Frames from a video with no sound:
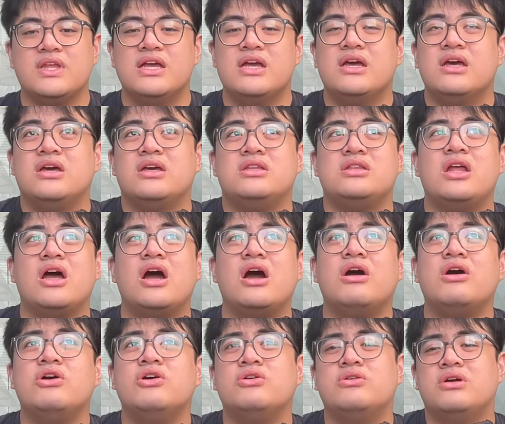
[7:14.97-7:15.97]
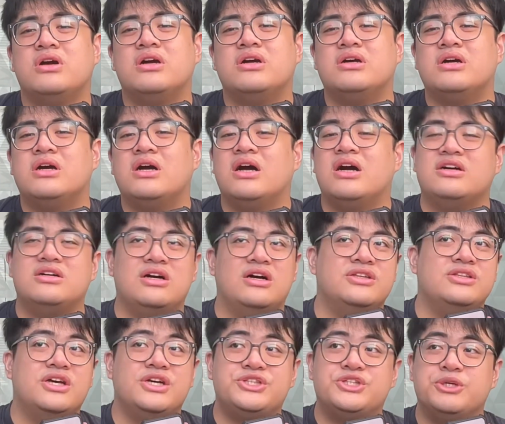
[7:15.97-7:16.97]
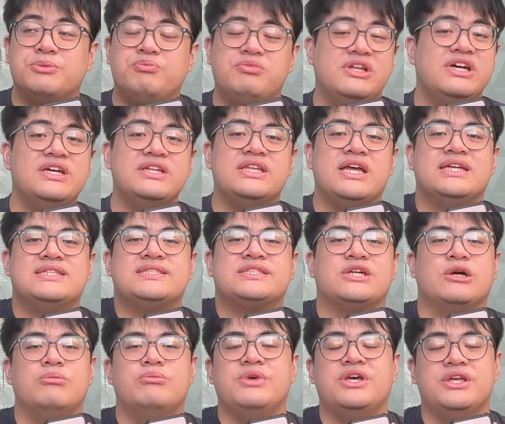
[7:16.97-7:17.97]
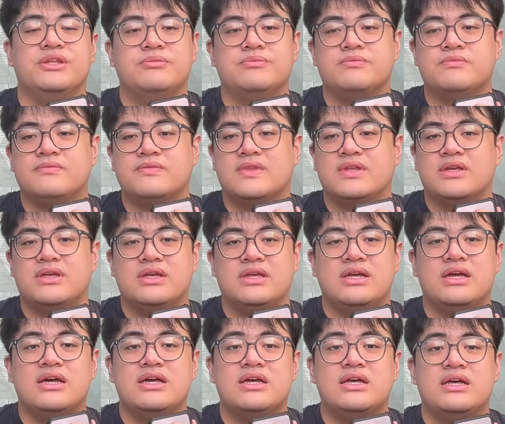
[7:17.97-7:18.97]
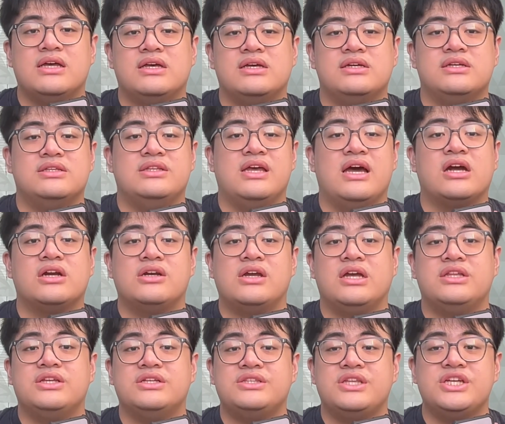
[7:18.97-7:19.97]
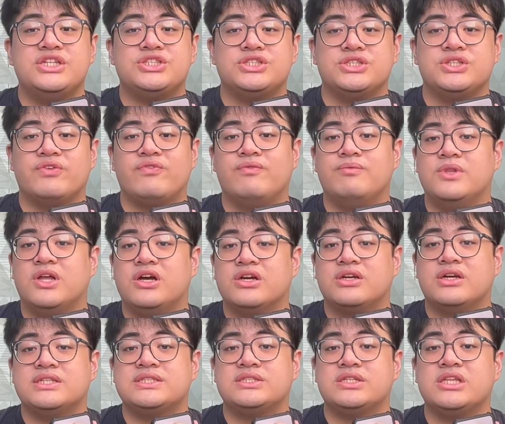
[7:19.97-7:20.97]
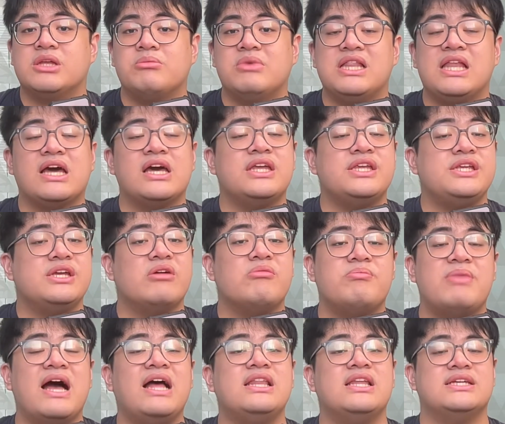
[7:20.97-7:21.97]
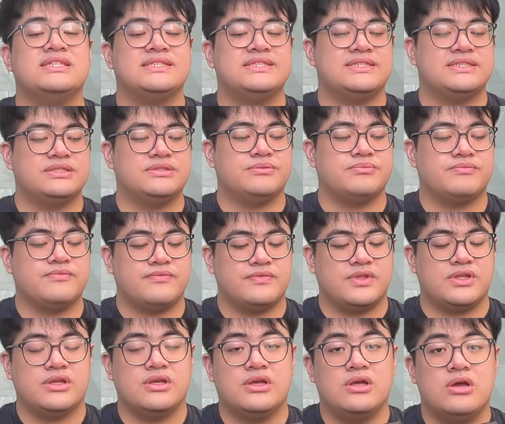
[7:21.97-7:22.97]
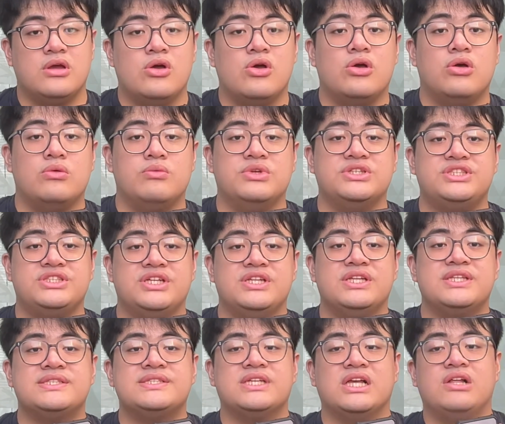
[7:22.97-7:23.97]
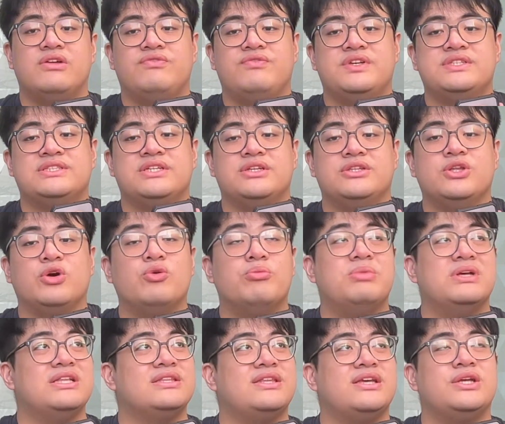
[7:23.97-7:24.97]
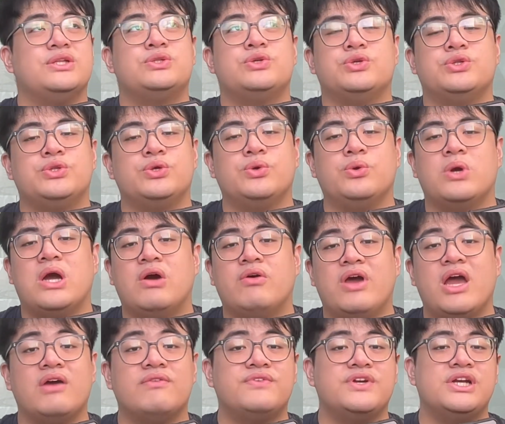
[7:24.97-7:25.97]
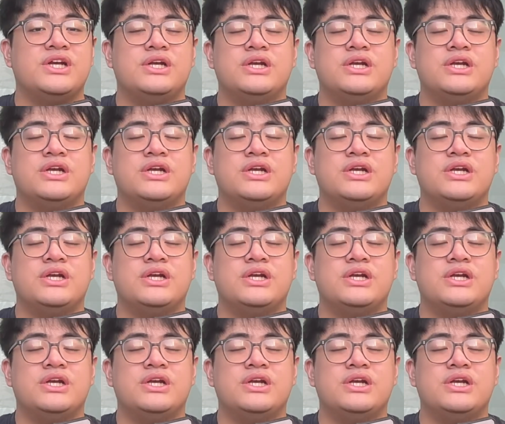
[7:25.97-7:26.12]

Now, another plan has come in. The accreditation of vloggers to the Malacanang Palace, which in itself is a noble thing to do. However,